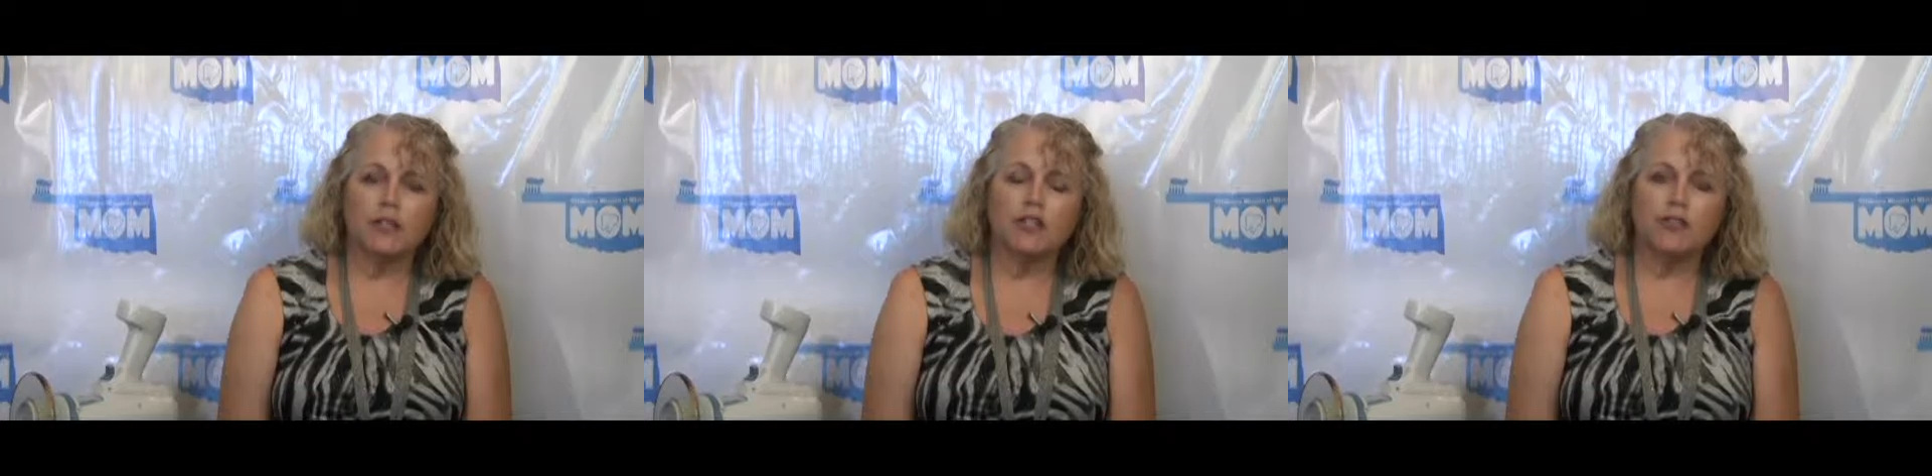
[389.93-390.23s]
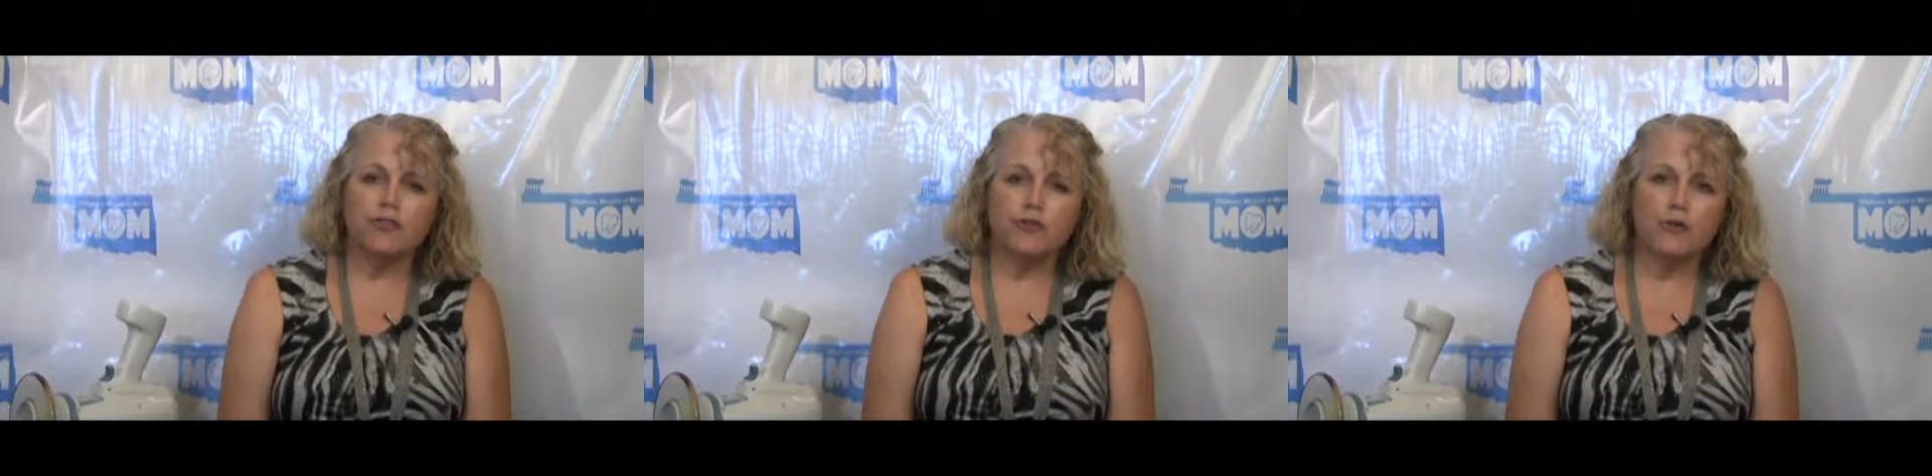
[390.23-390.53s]
to
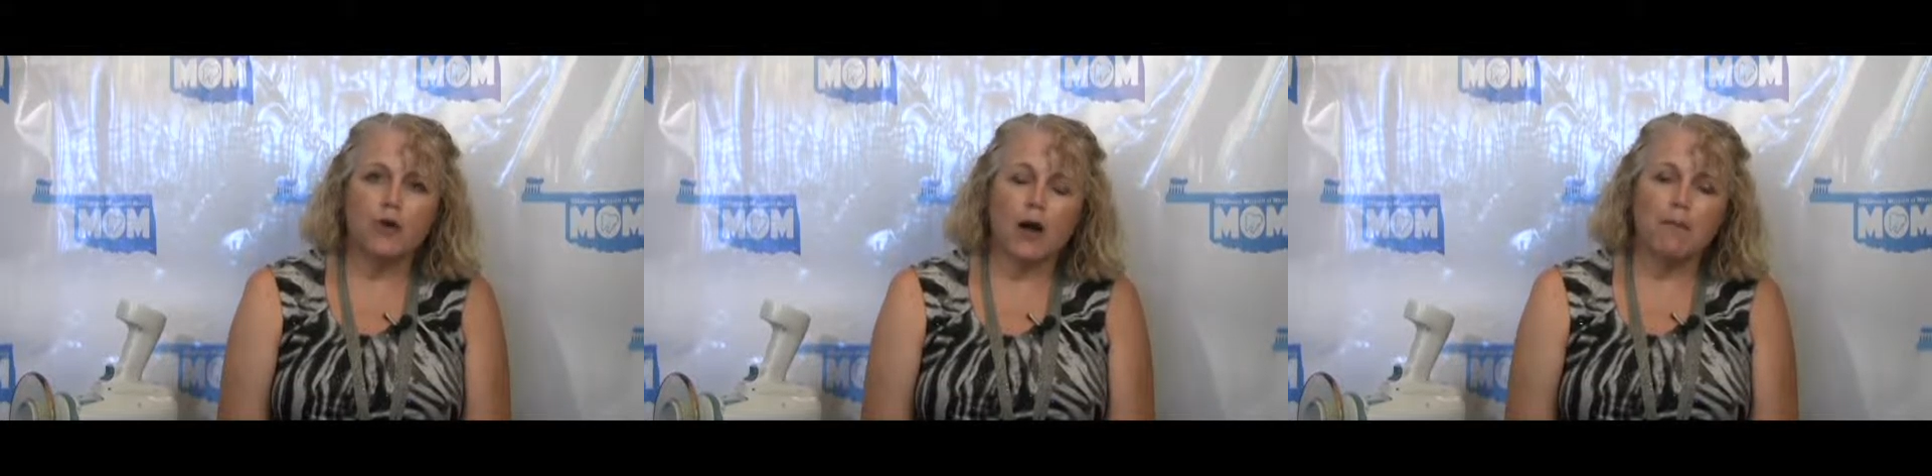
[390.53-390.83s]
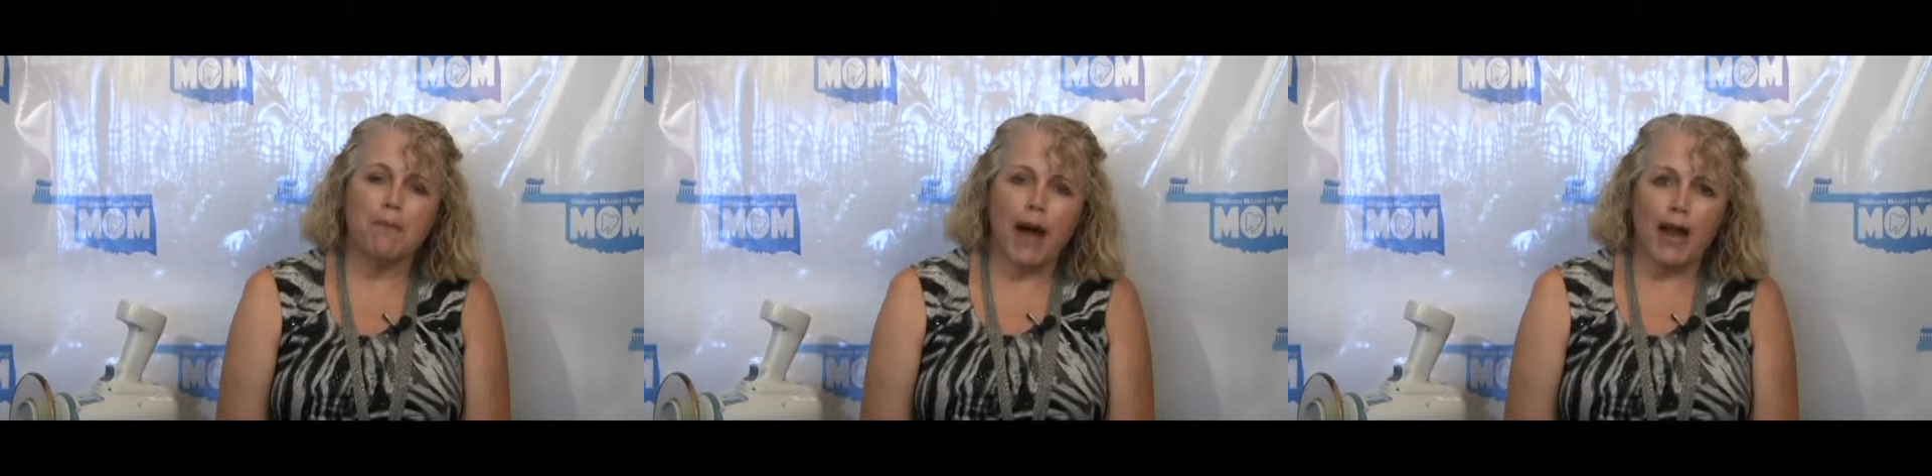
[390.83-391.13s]
do a
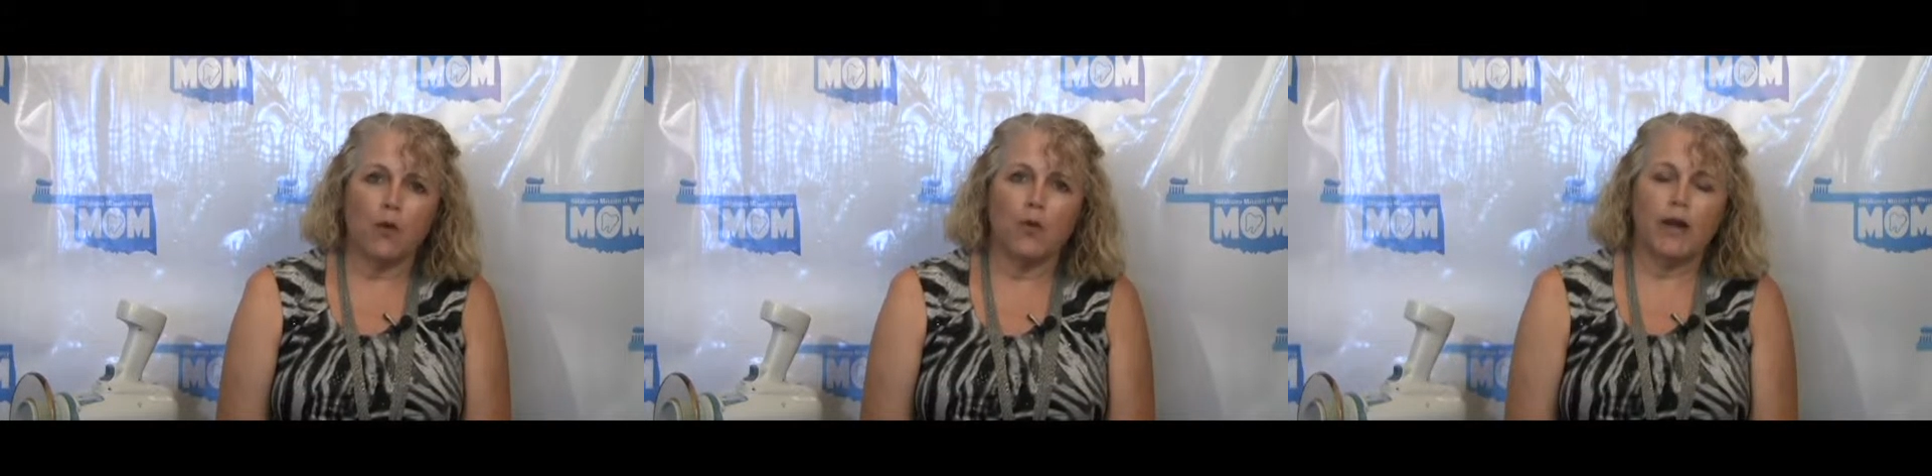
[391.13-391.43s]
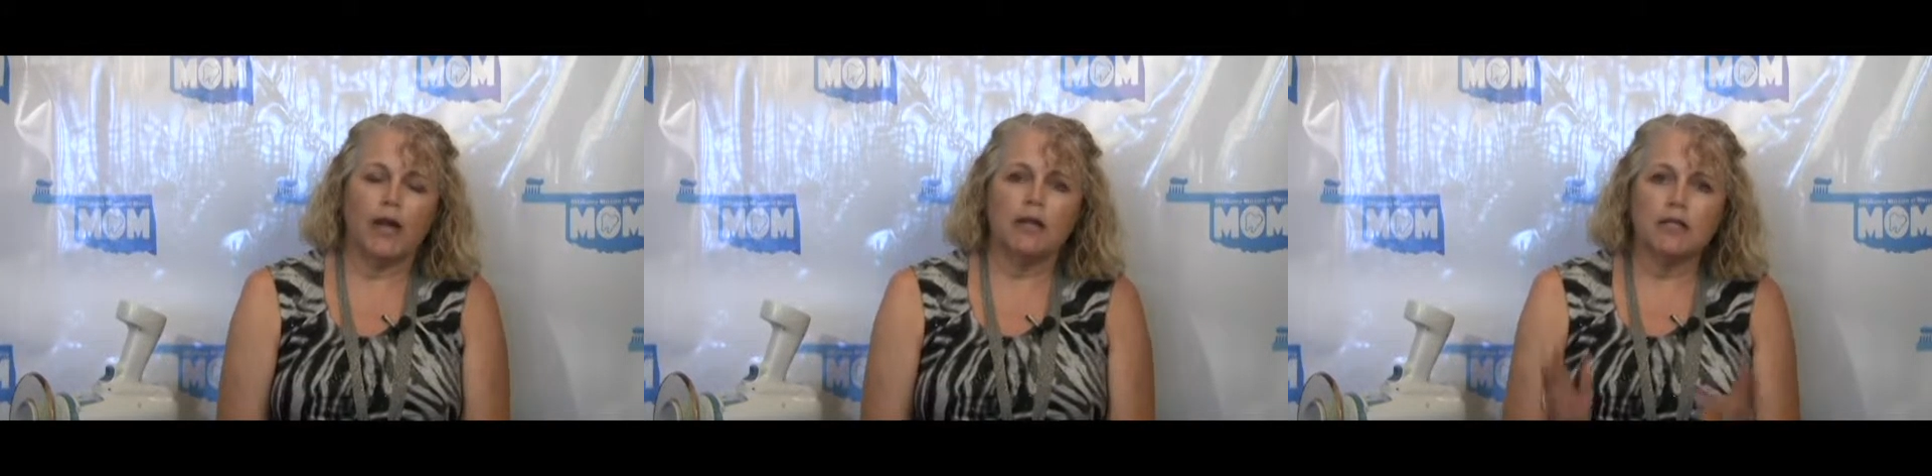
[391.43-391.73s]
bite
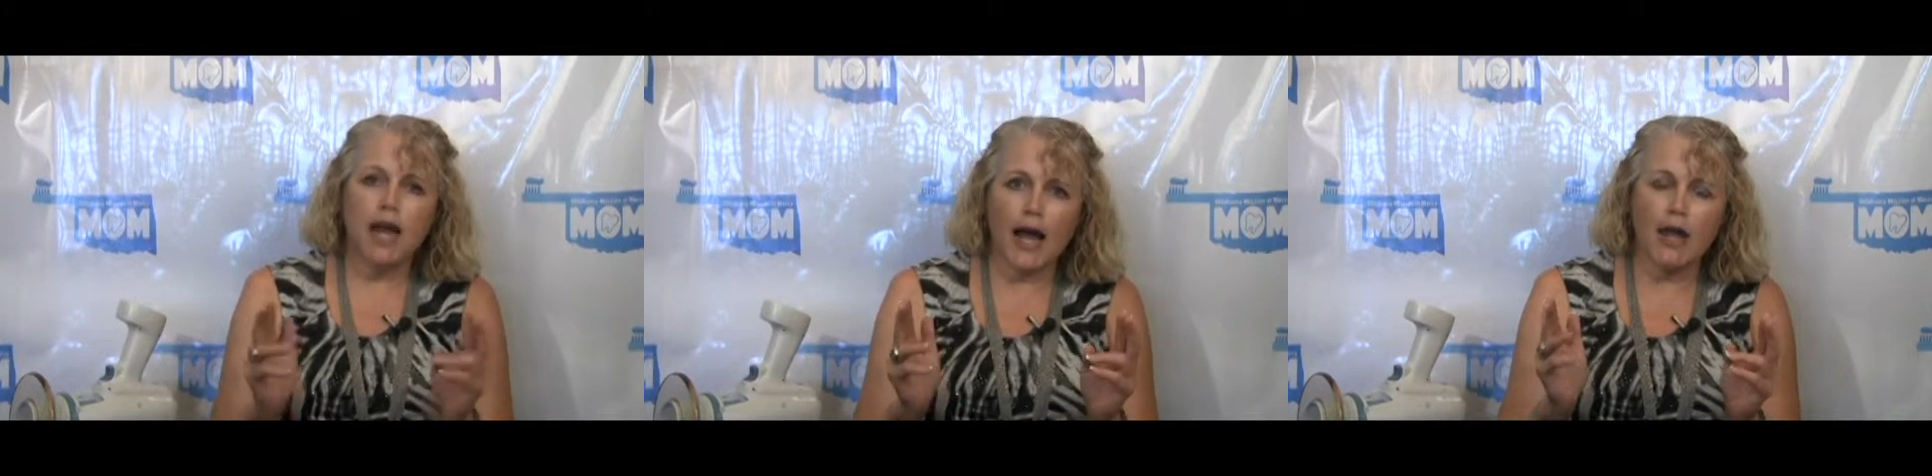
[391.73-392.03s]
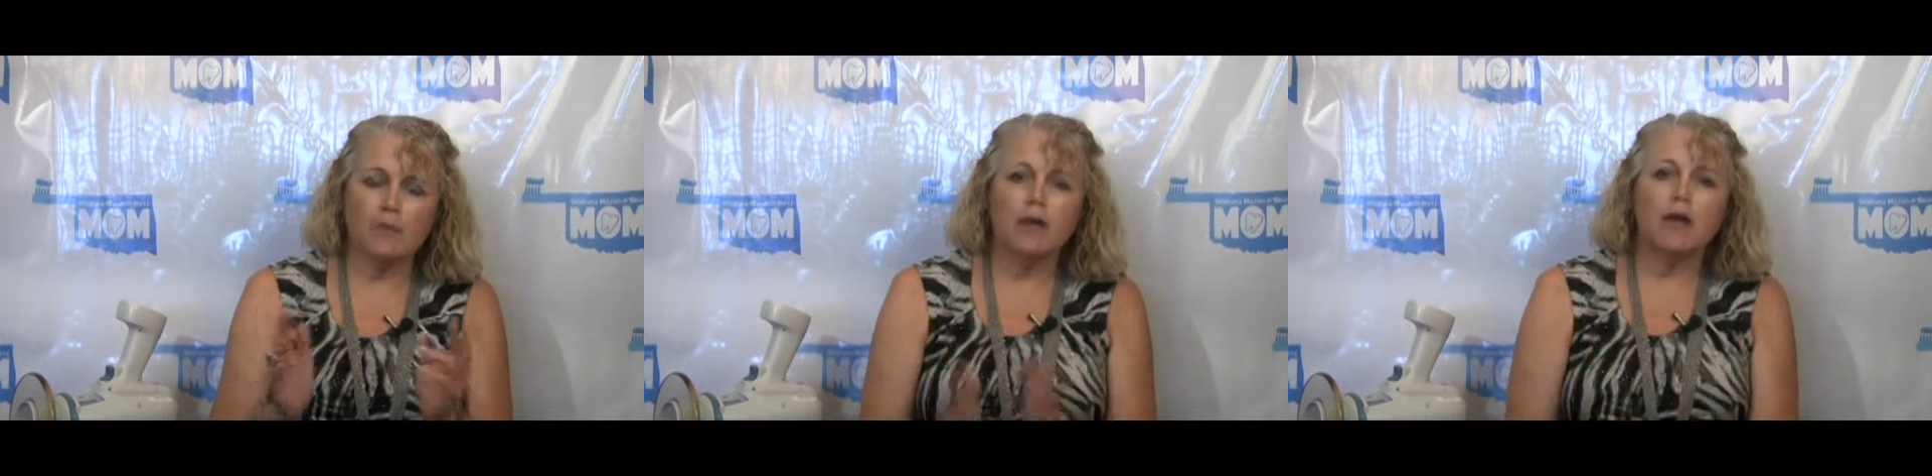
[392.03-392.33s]
wing
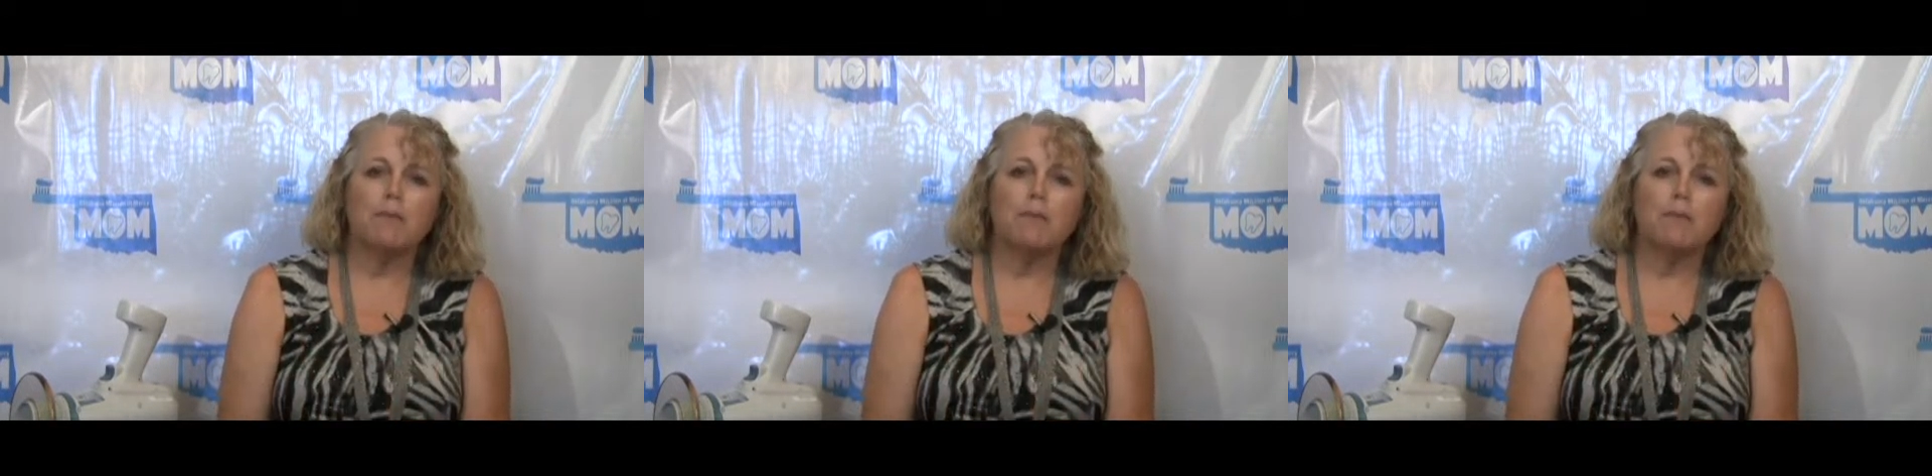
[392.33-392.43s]
type